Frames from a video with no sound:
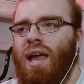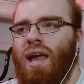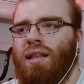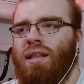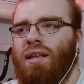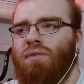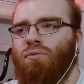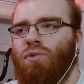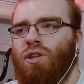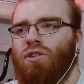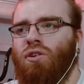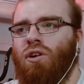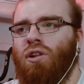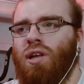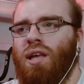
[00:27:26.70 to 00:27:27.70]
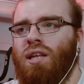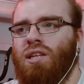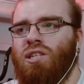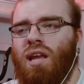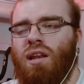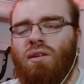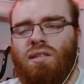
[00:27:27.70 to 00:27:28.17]
and we thought,
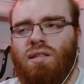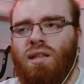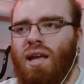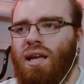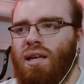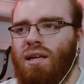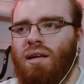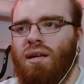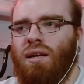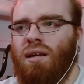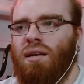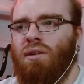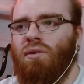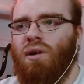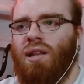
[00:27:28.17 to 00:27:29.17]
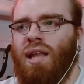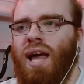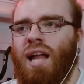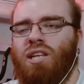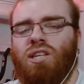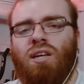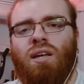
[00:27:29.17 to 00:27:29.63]
okay, Shane is like a
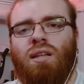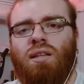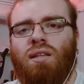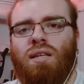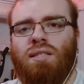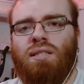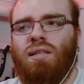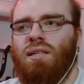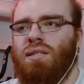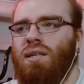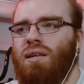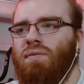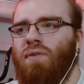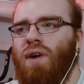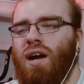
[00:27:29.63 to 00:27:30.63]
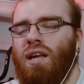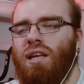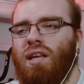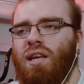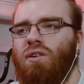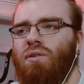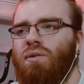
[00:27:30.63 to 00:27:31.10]
legend, he's a
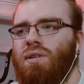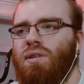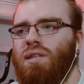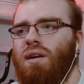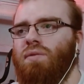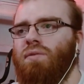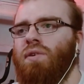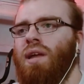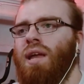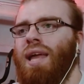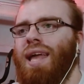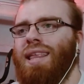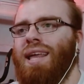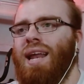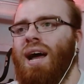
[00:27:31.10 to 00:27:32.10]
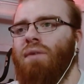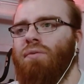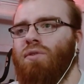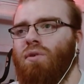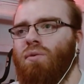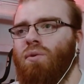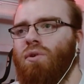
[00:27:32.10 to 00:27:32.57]
fucking hero and stuff. Then
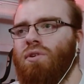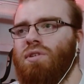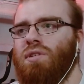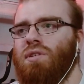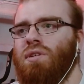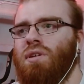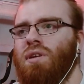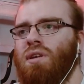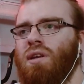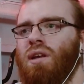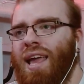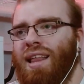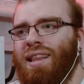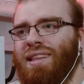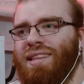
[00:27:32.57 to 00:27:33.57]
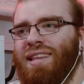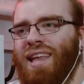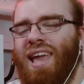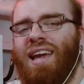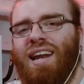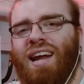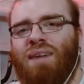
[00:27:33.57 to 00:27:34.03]
afterwards,
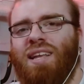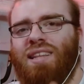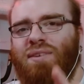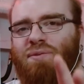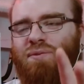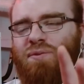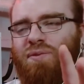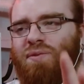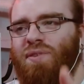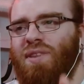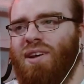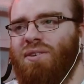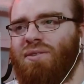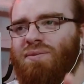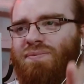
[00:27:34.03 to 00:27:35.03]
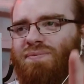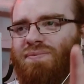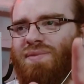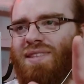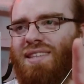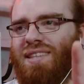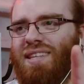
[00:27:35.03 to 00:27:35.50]
they grabbing the
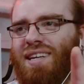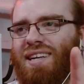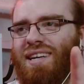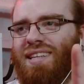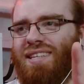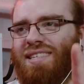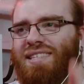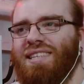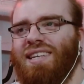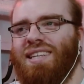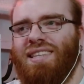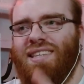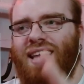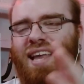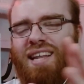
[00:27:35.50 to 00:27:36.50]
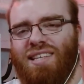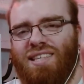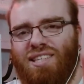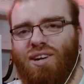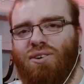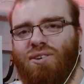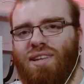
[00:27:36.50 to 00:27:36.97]
scene that
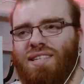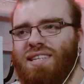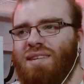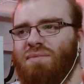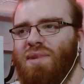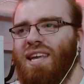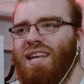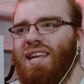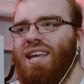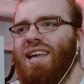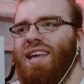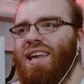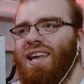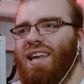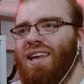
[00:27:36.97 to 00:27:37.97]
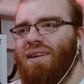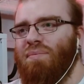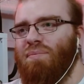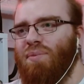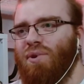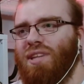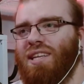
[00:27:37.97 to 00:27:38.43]
they showed us in the beginning,
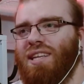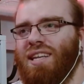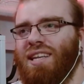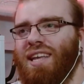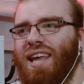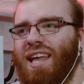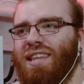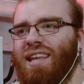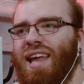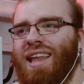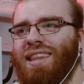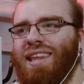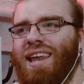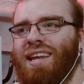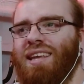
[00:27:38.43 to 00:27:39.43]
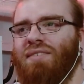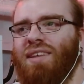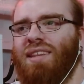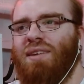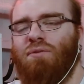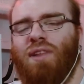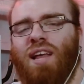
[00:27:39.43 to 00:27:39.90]
putting in the end, and then
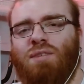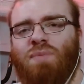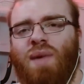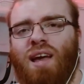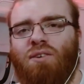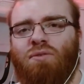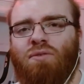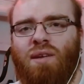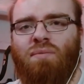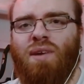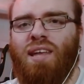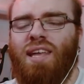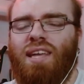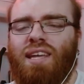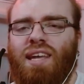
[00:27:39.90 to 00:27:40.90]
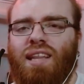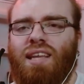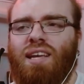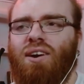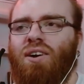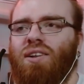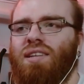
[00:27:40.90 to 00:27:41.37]
giving the flashback of him
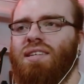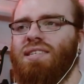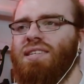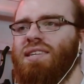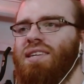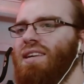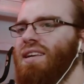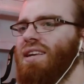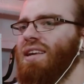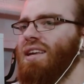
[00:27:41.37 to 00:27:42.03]
killing Otis.